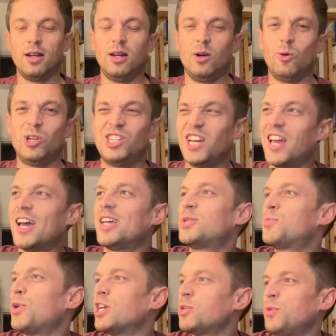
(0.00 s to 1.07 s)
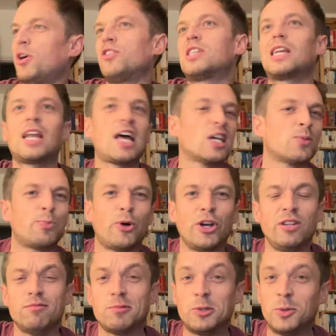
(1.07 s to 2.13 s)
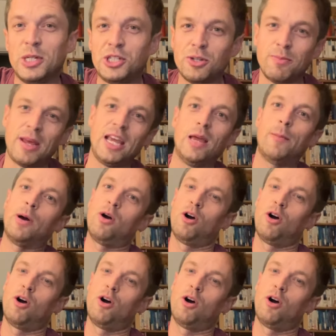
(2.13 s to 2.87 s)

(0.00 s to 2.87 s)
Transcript: Which I guess brings me on to the last point that we should make about